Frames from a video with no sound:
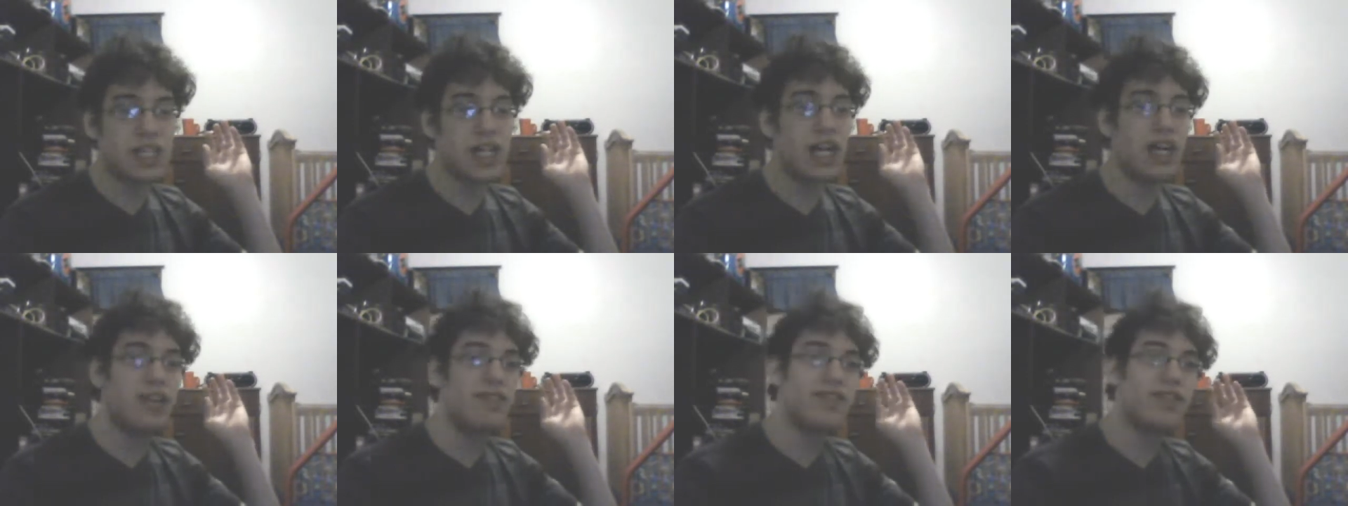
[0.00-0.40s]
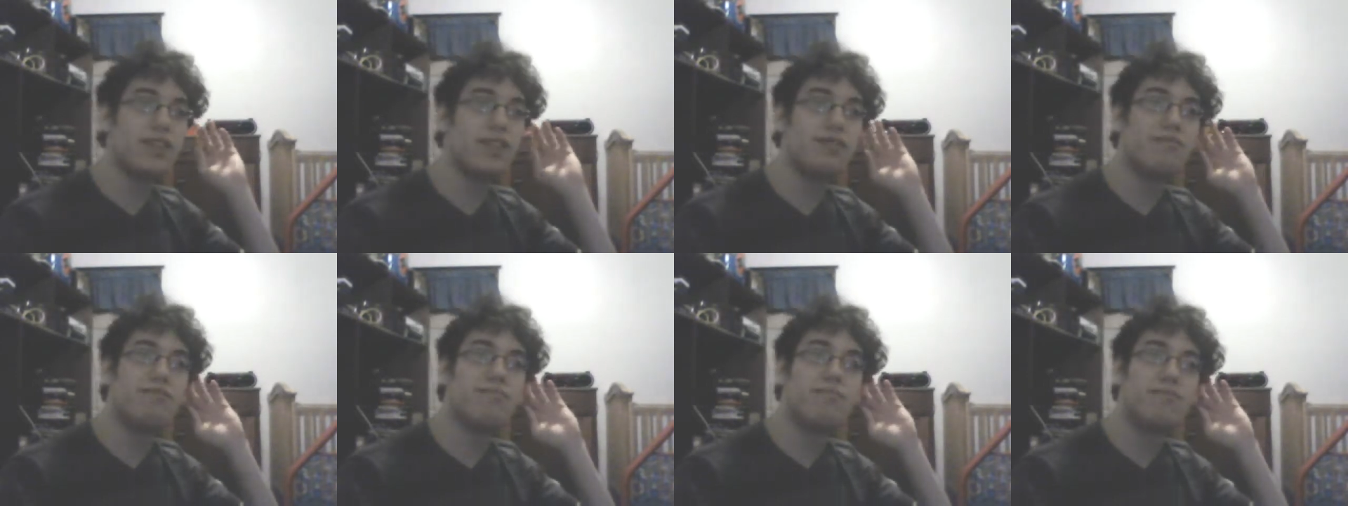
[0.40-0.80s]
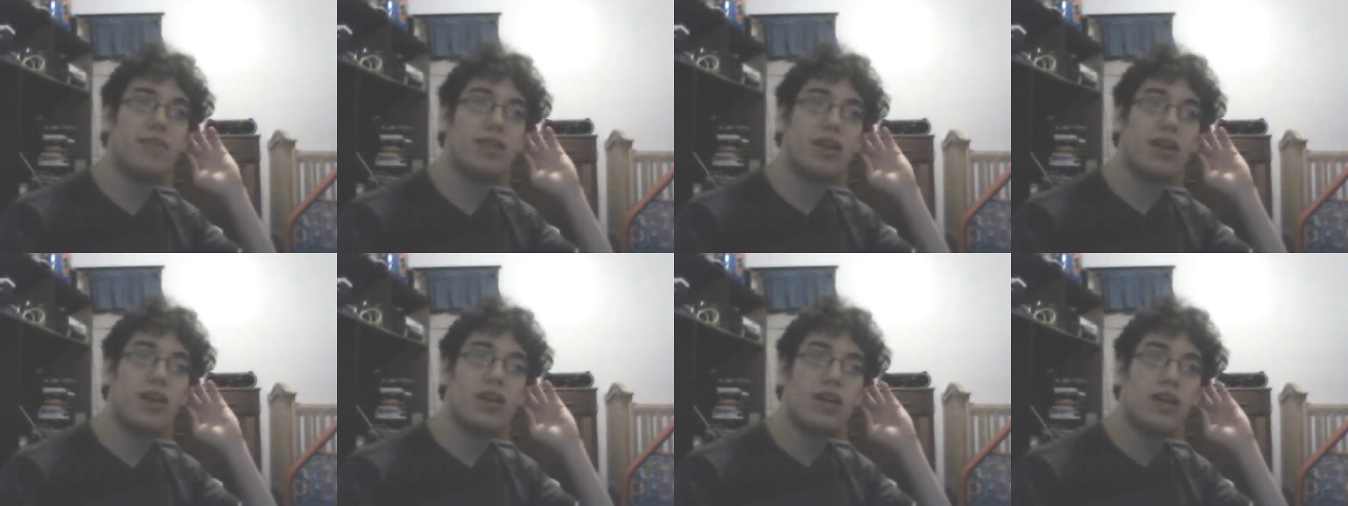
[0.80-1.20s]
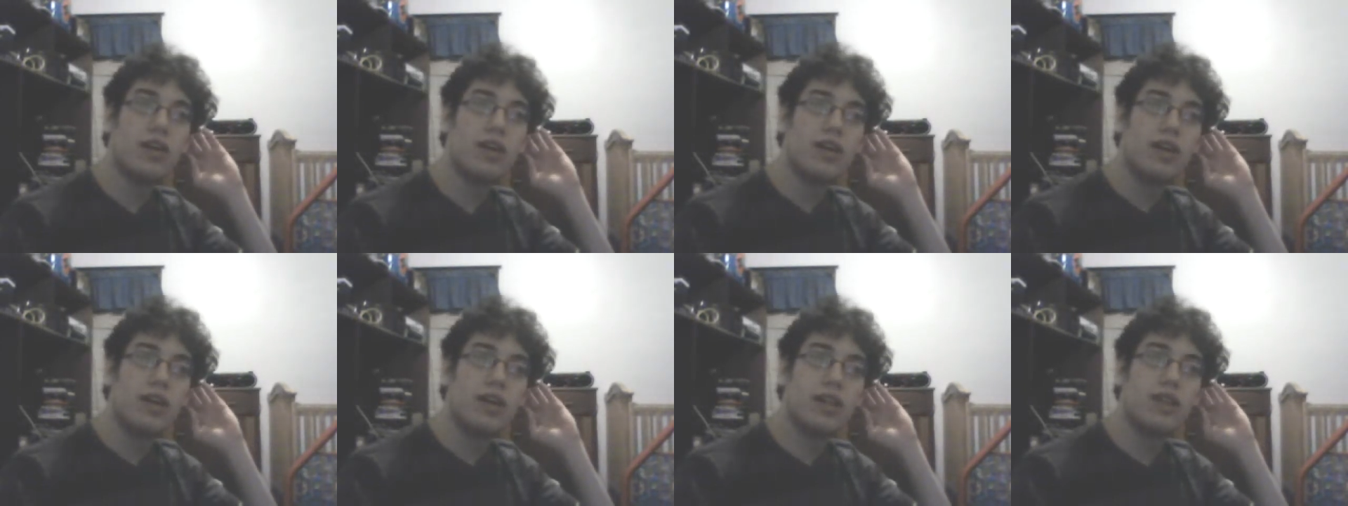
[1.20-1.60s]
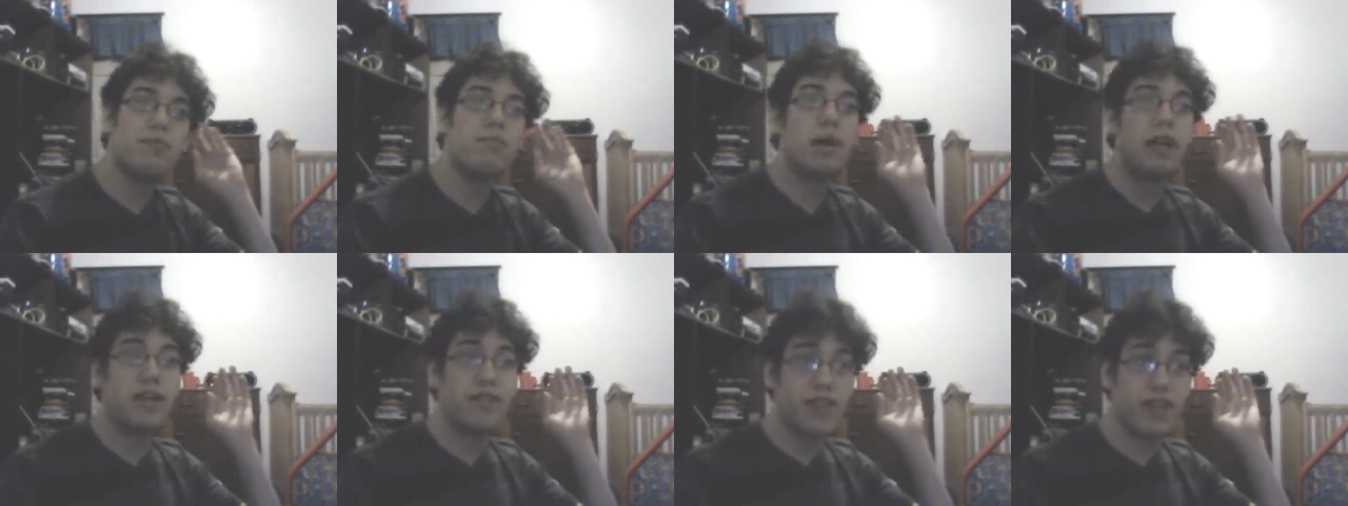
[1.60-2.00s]
gave him the
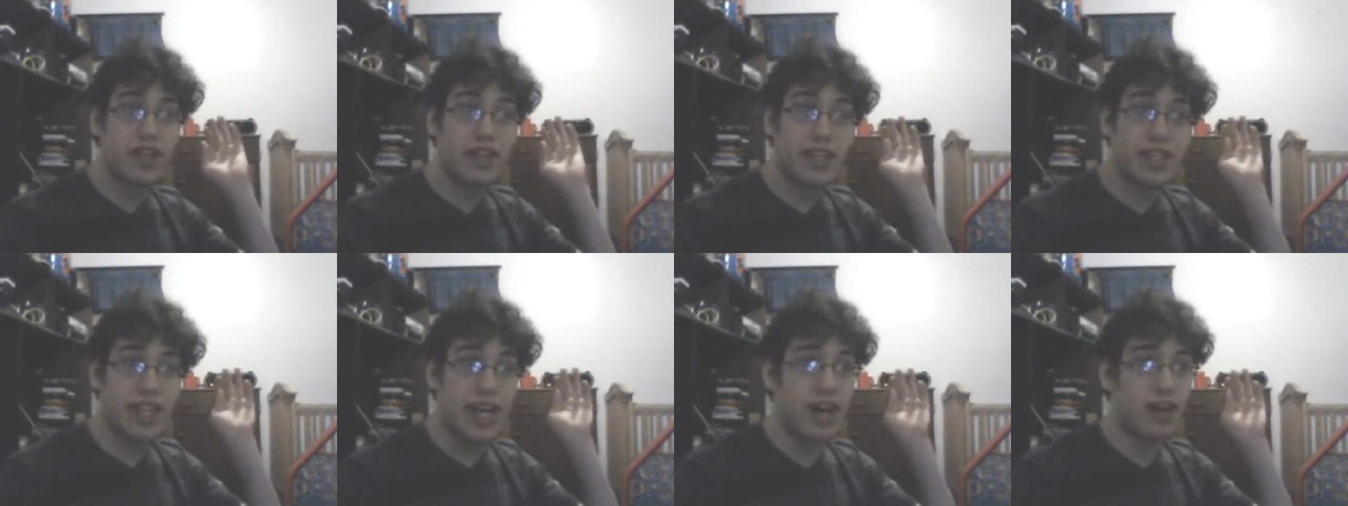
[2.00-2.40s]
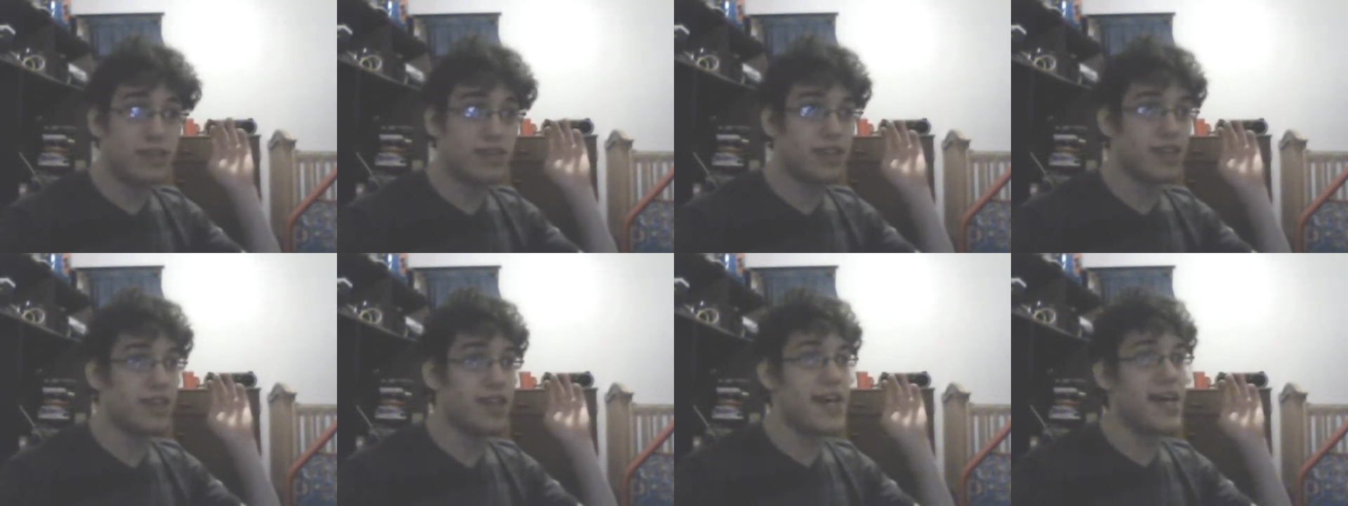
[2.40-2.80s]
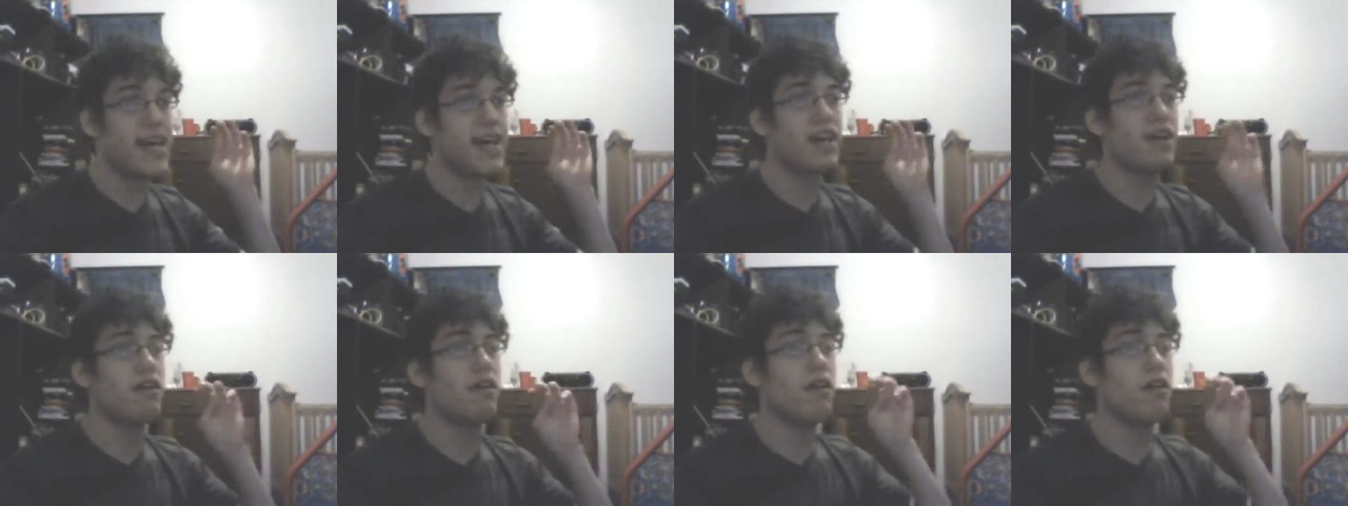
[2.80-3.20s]
benefit of the doubt. They're like,